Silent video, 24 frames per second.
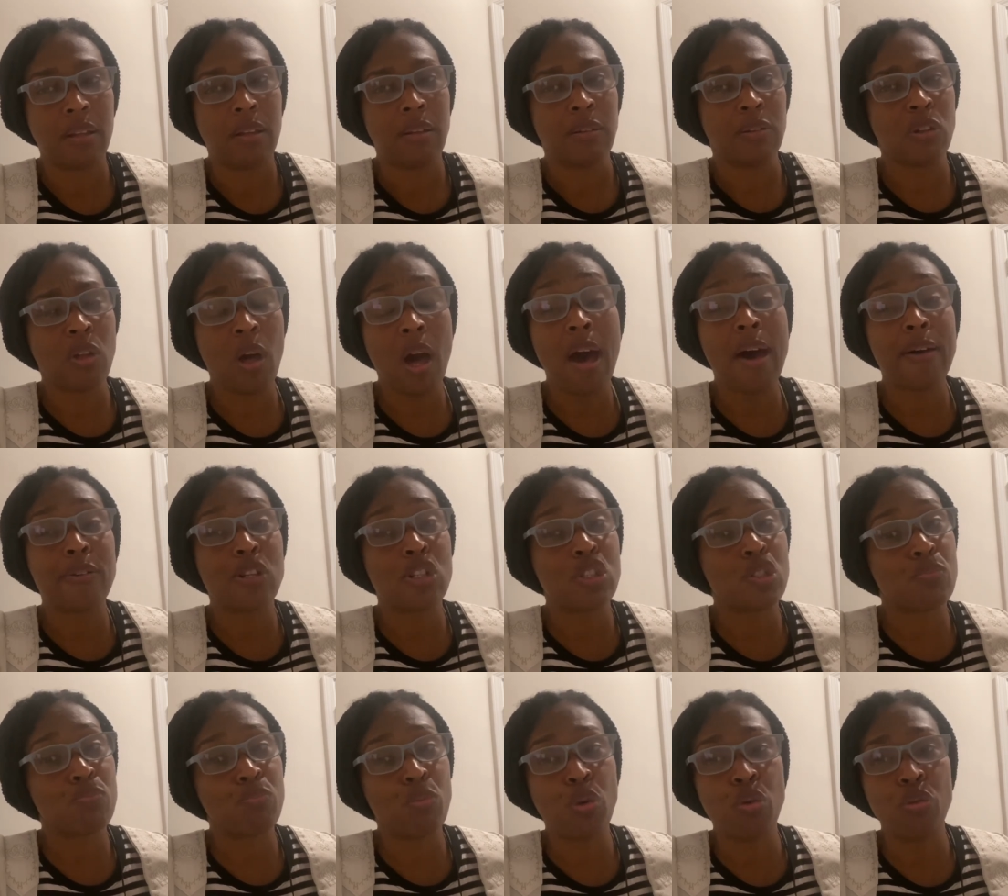God is
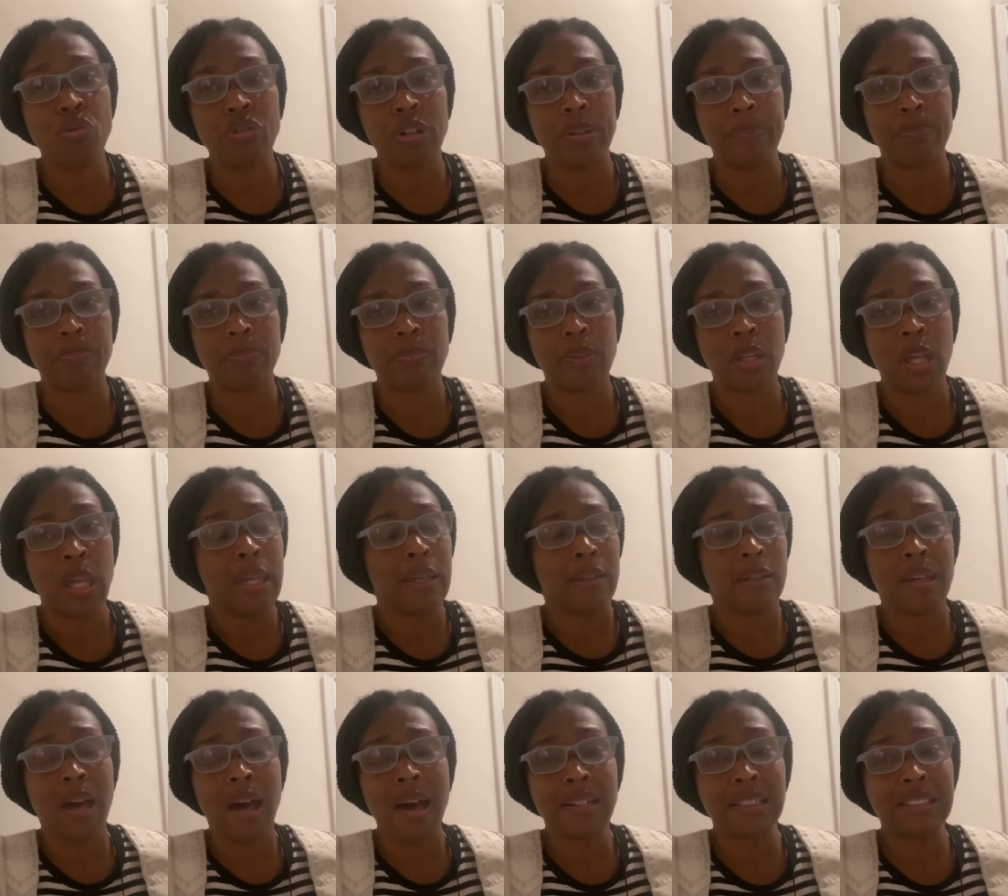moving.
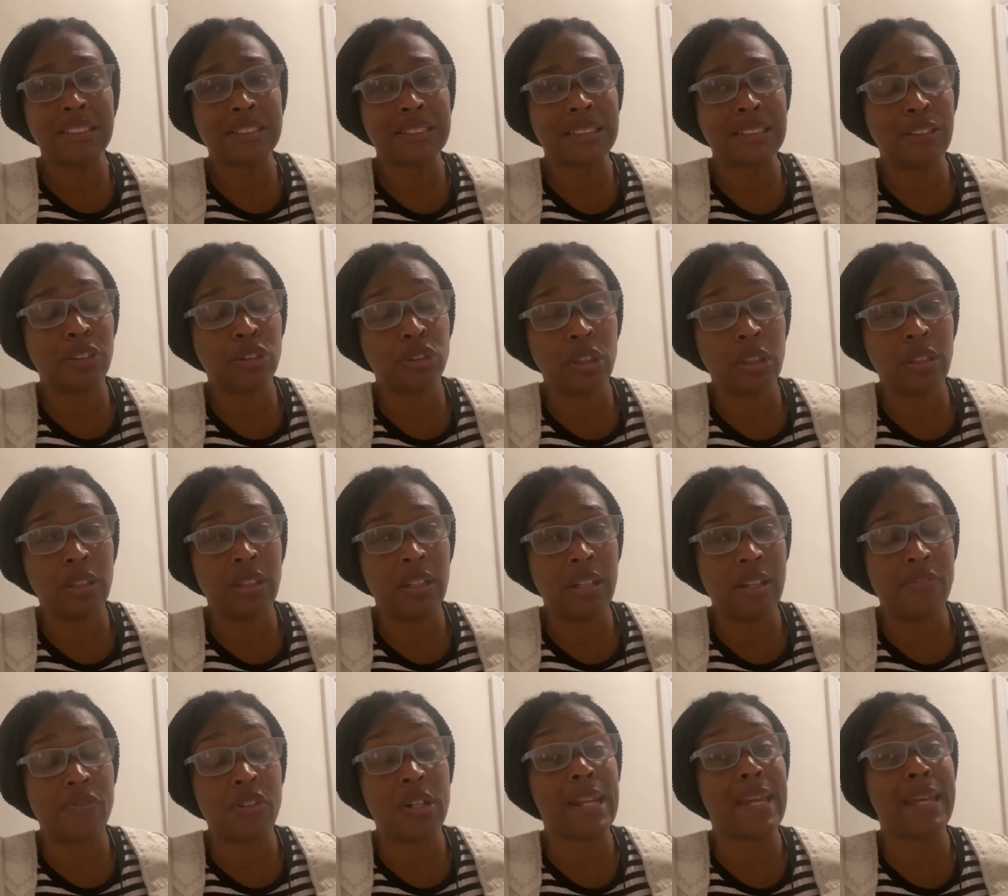God is still
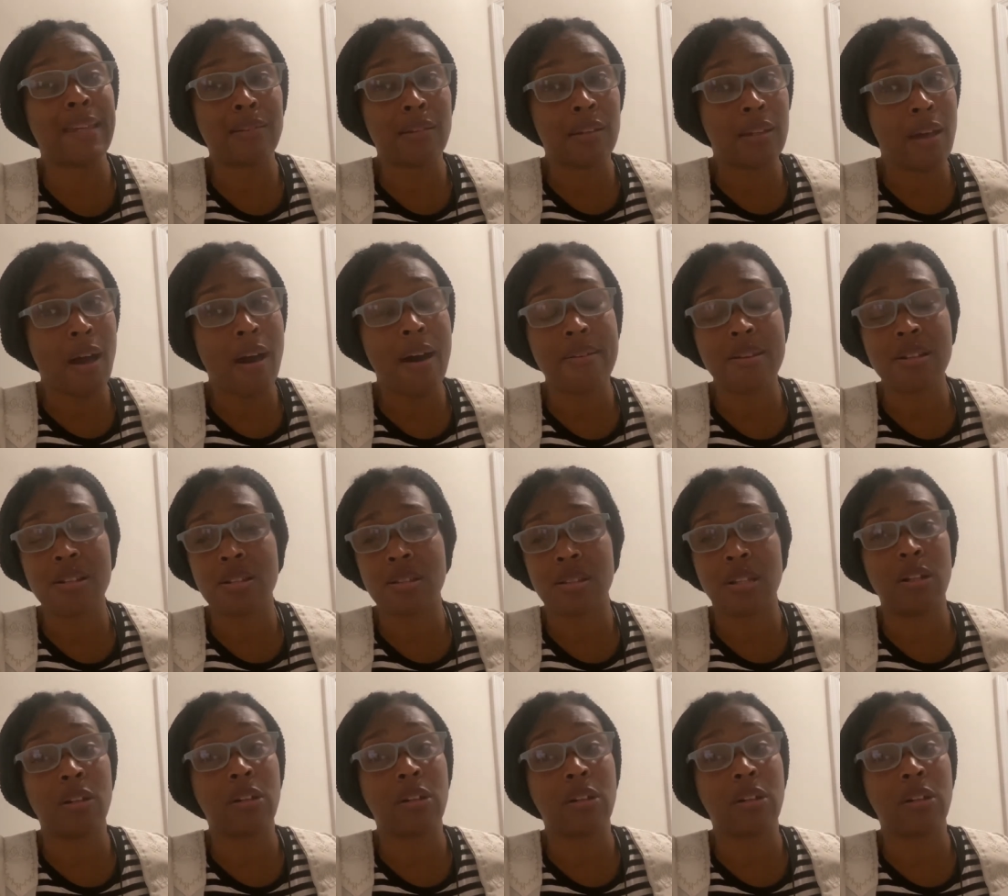delivering and God is still